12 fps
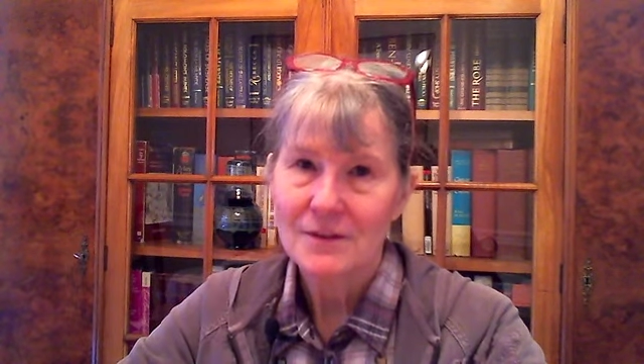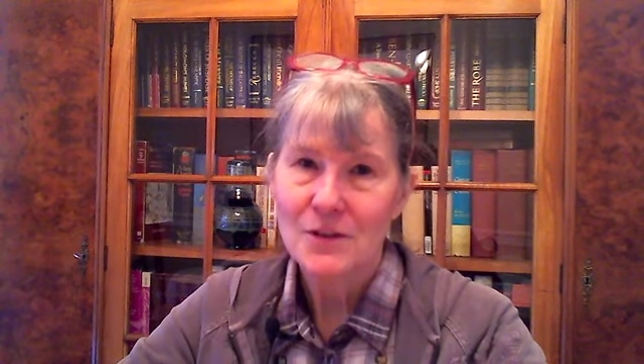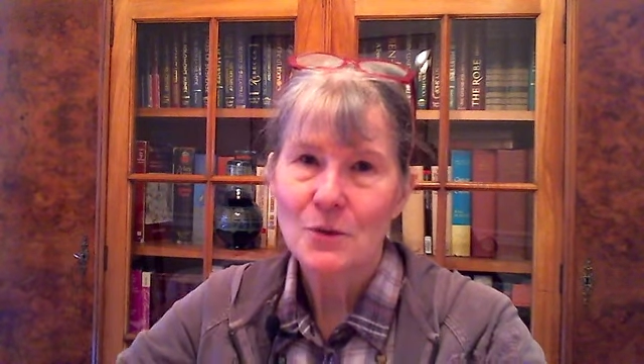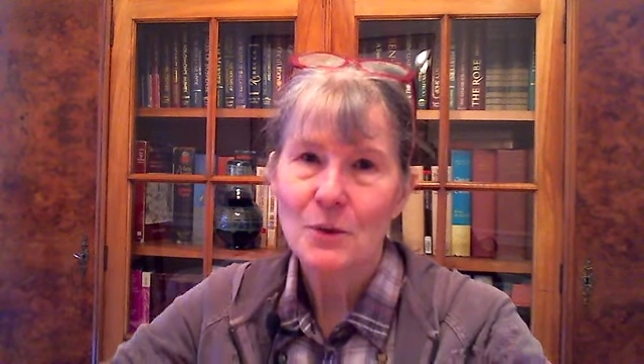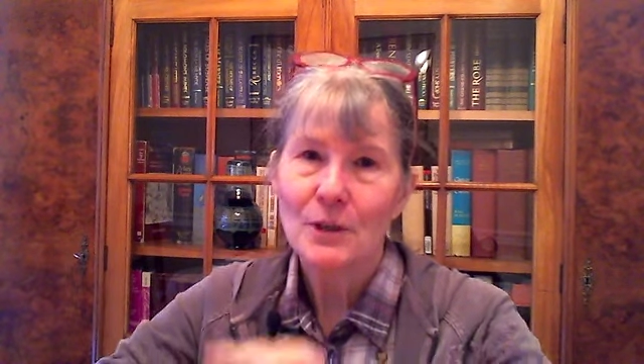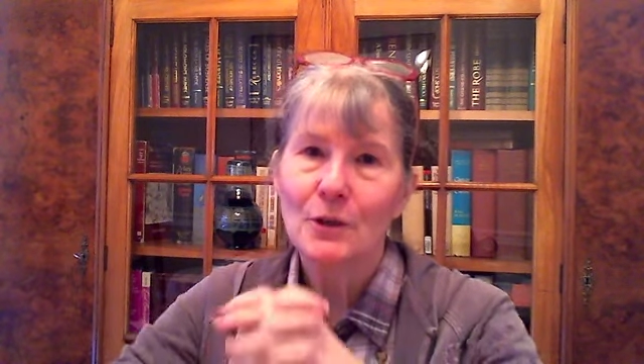
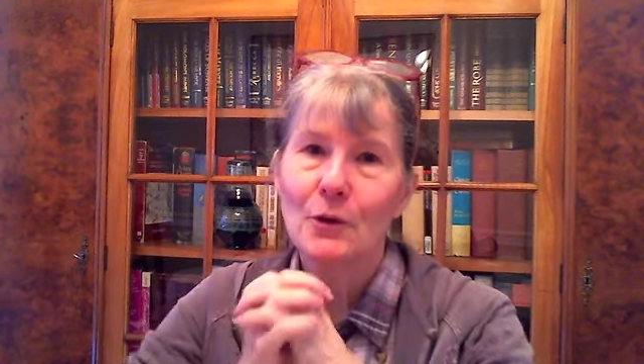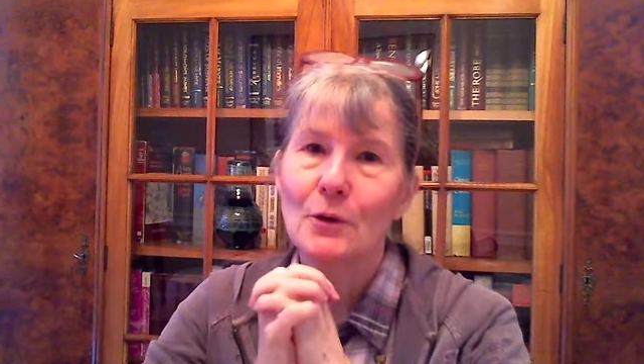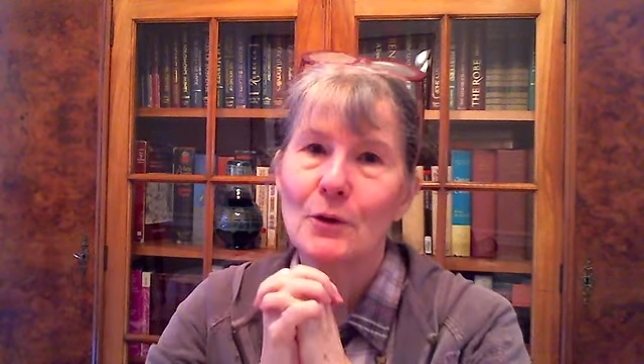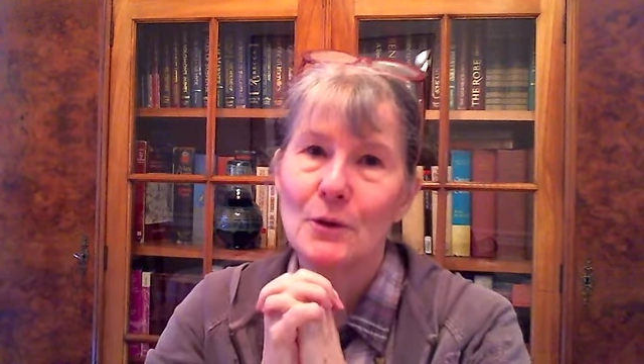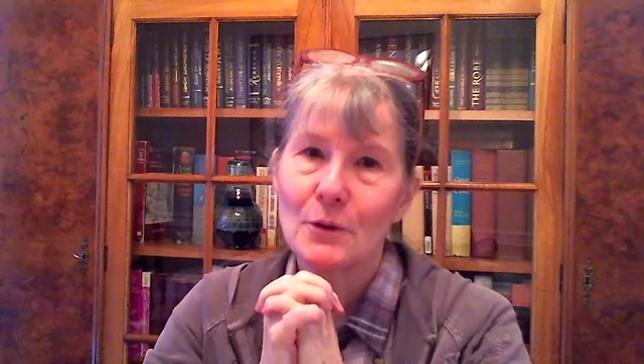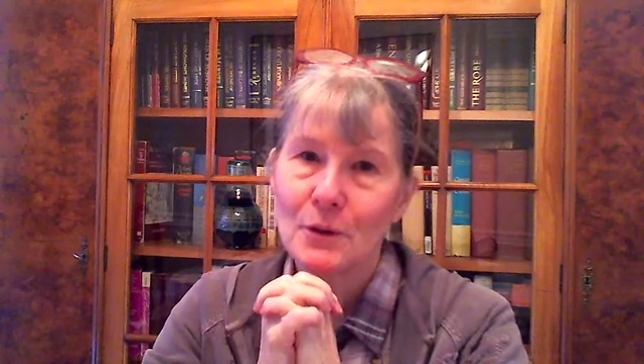So we're going to go
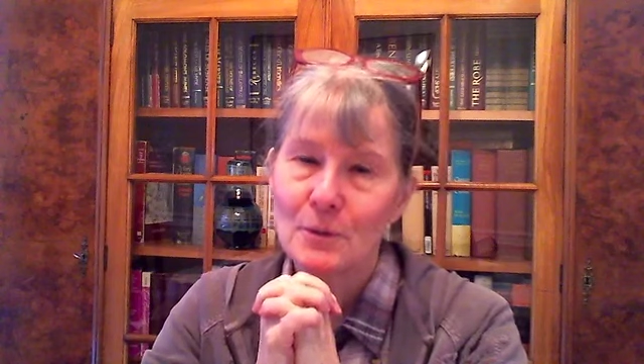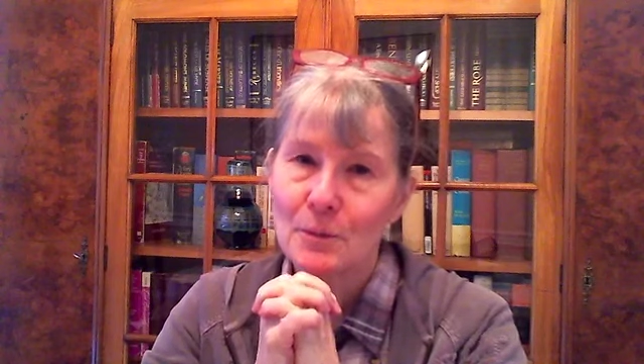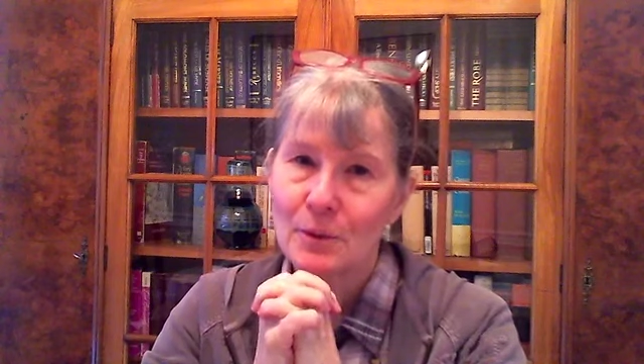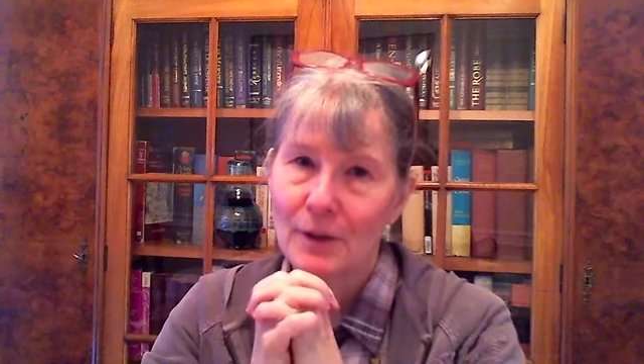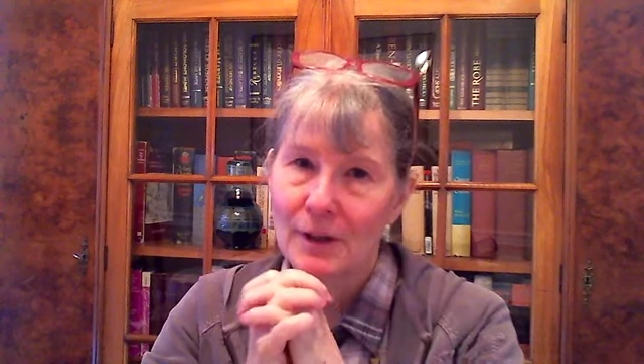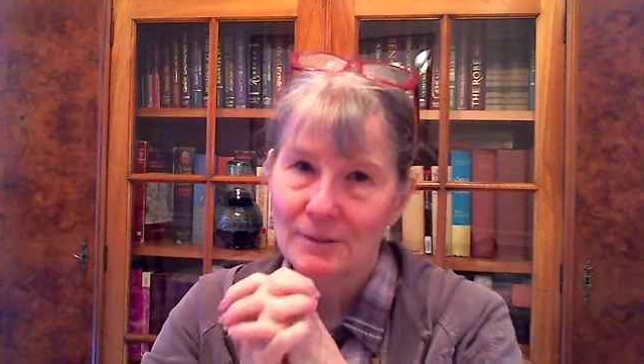to the Lord in
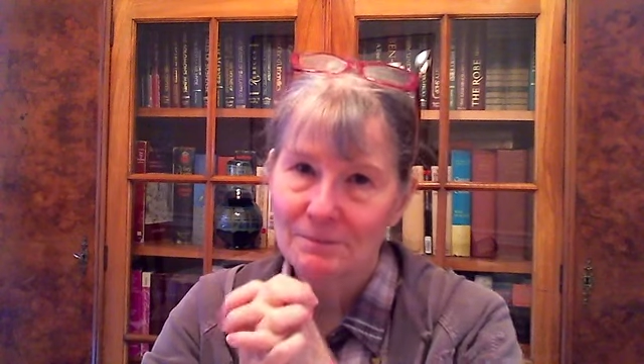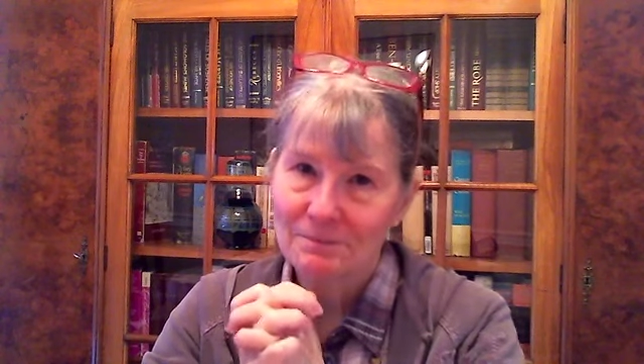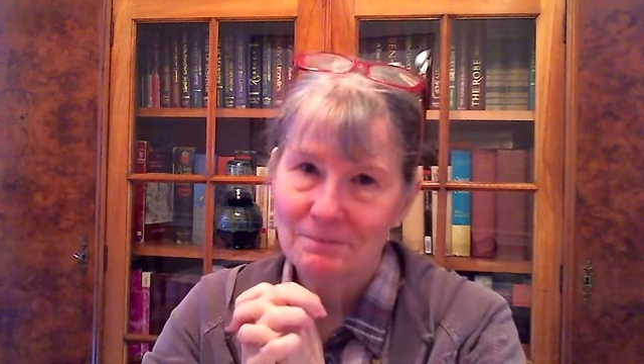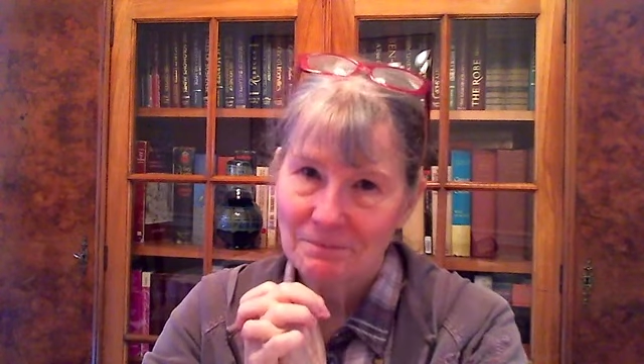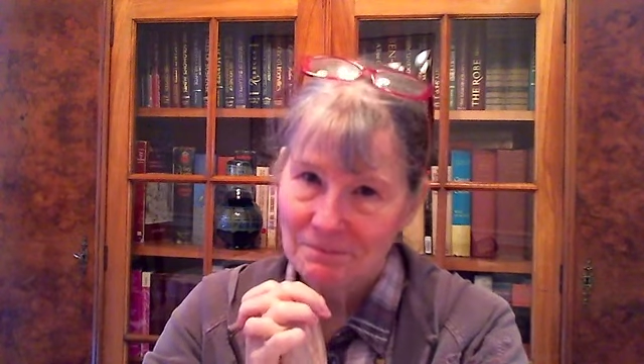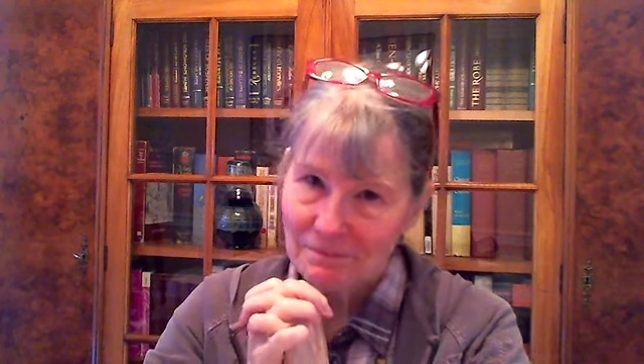prayer.
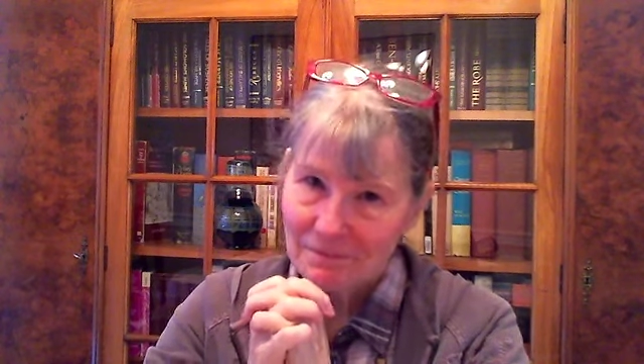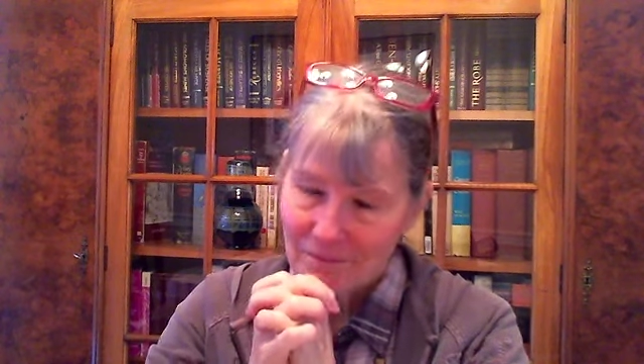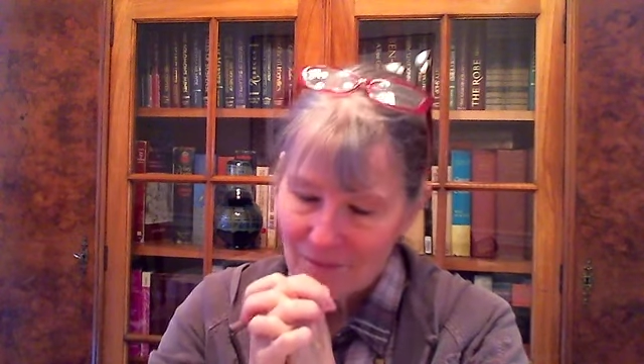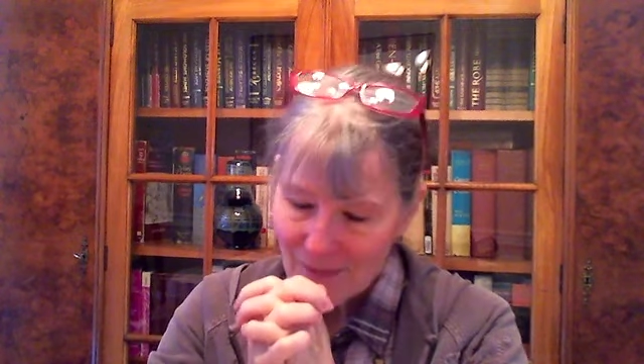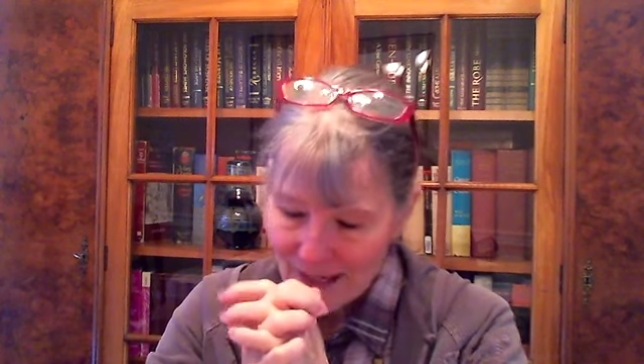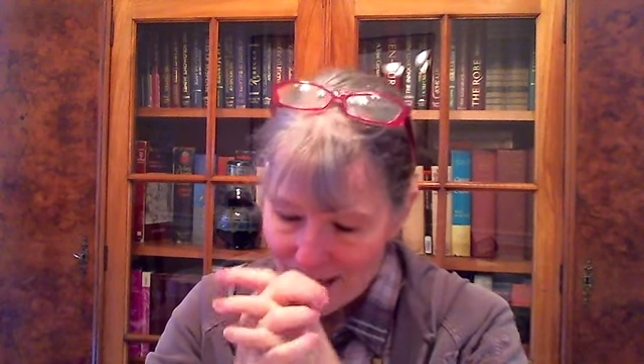
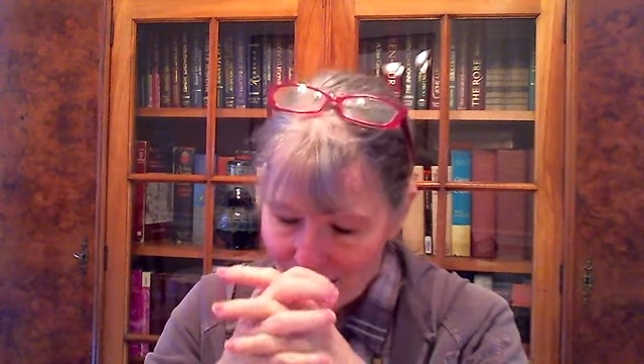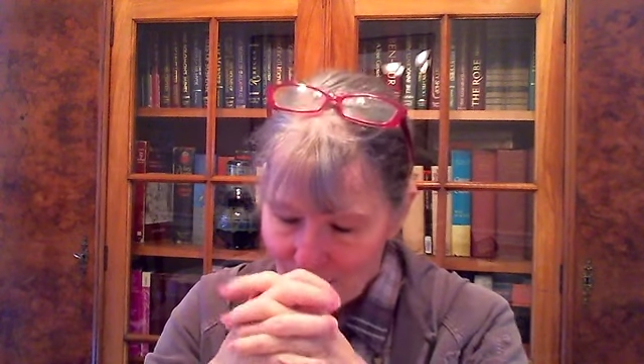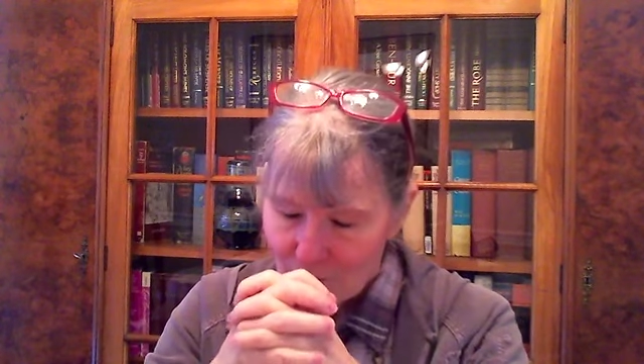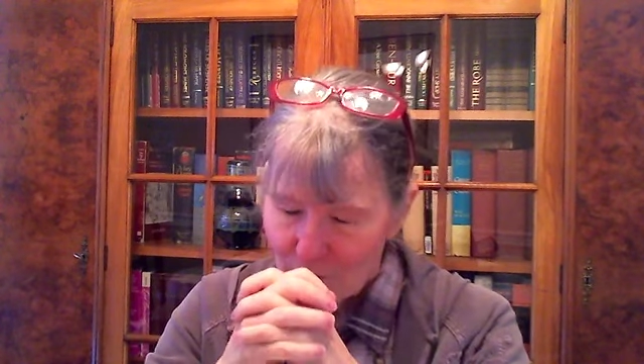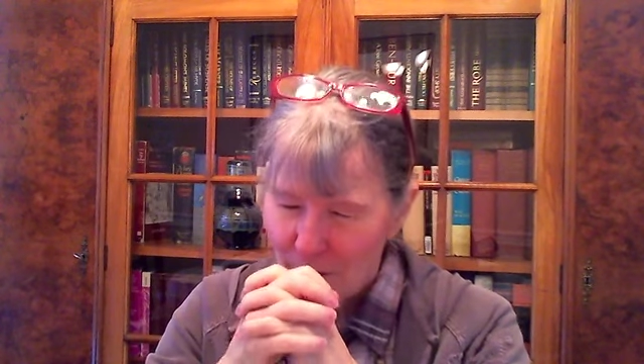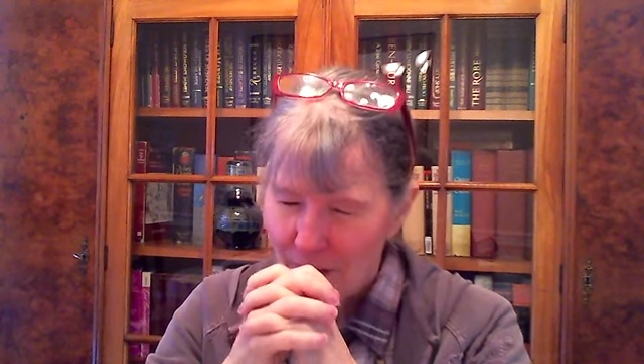
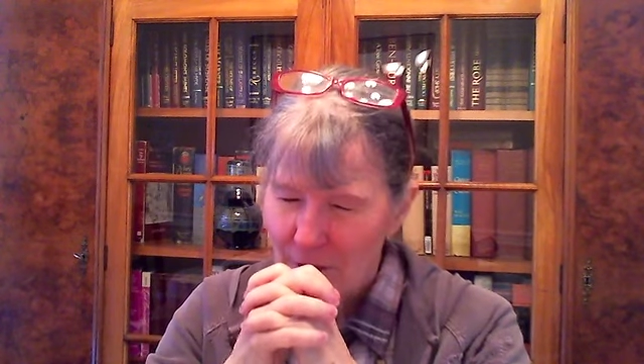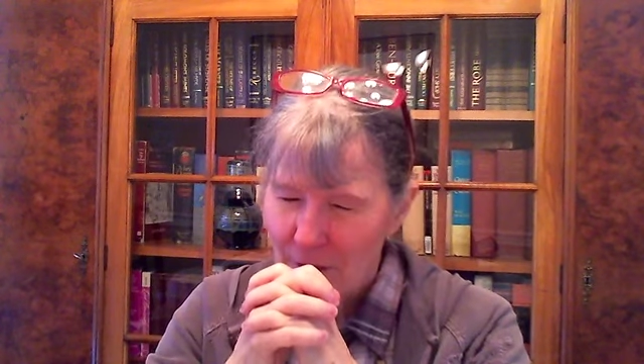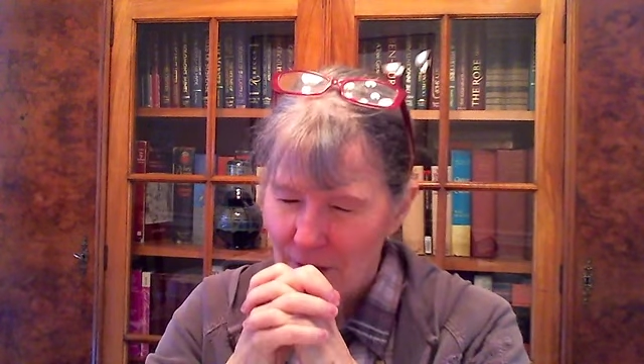Father,